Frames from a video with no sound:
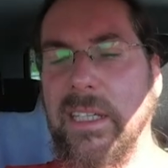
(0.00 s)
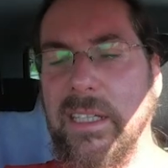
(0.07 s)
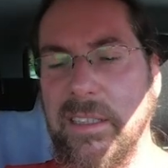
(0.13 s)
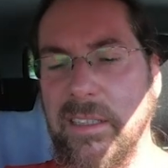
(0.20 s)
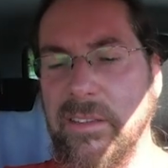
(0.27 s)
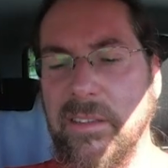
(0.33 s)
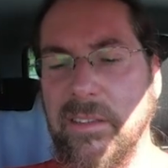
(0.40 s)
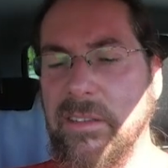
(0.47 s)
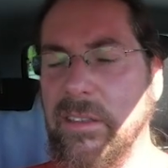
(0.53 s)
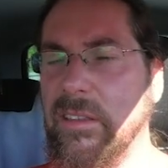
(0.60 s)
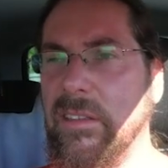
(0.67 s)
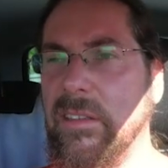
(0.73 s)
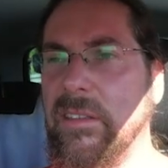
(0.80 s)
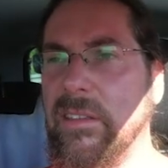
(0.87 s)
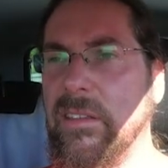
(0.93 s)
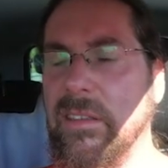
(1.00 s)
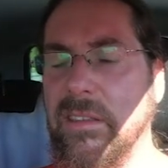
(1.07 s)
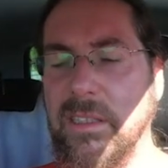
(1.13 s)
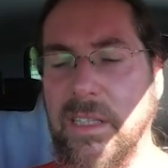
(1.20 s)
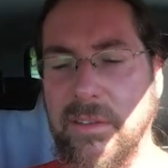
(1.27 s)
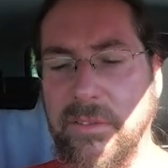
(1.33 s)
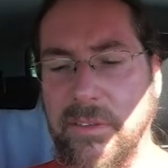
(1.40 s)
This is
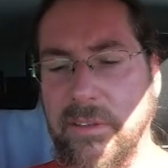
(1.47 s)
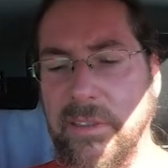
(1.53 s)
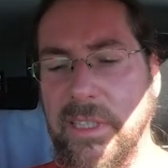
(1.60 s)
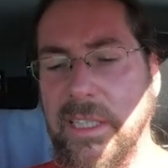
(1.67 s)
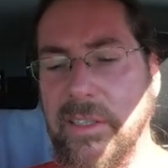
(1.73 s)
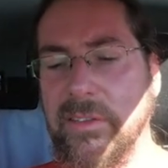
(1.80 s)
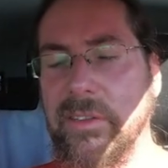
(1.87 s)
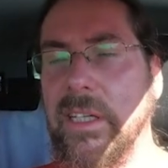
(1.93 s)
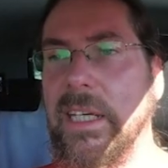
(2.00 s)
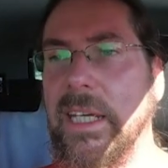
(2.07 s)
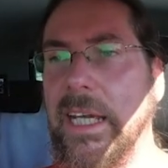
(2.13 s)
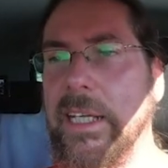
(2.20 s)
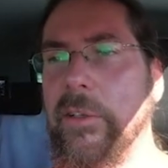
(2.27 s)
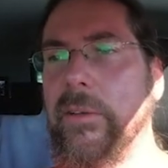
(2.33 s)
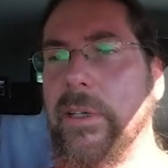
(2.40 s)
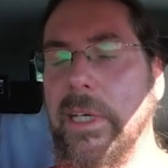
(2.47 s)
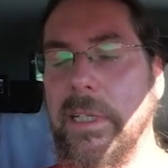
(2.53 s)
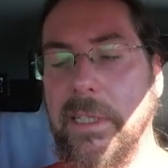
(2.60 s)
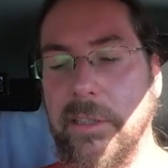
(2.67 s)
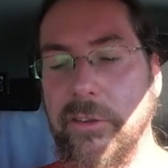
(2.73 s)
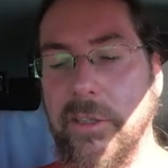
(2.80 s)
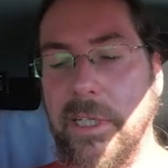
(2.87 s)
not very nice. And you can
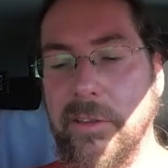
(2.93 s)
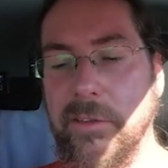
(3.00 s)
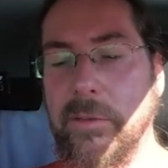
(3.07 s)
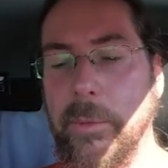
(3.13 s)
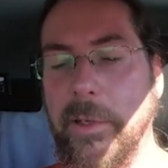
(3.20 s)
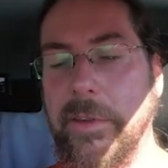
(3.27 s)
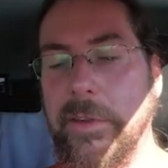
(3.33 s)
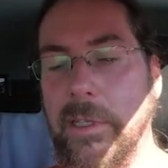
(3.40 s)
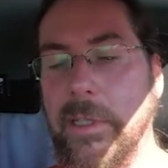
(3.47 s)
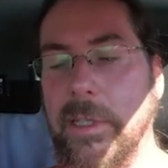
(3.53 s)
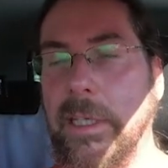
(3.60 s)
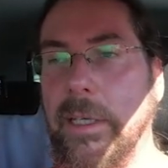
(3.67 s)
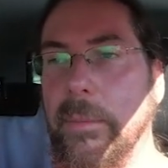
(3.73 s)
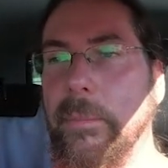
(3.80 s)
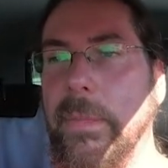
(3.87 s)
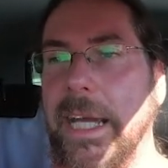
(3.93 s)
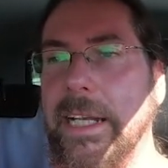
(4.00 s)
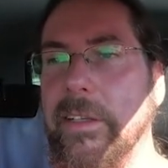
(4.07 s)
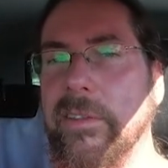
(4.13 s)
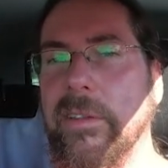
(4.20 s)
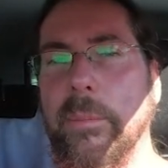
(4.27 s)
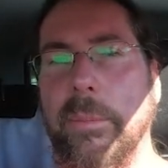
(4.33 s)
adjust with the
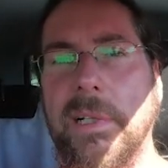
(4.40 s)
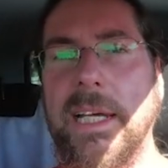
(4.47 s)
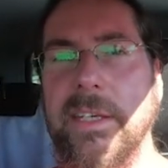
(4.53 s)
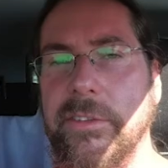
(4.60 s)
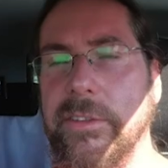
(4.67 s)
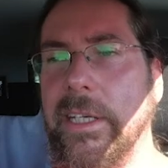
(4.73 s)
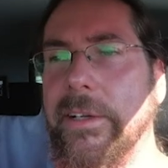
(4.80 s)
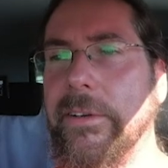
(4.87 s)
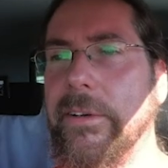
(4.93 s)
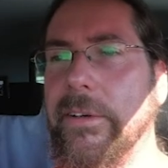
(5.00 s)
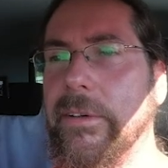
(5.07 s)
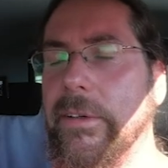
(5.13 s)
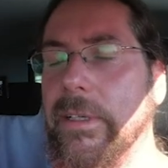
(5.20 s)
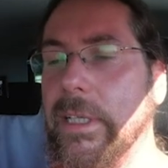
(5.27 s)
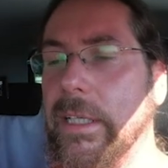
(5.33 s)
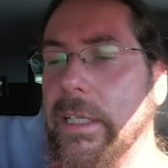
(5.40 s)
minus and plus arrow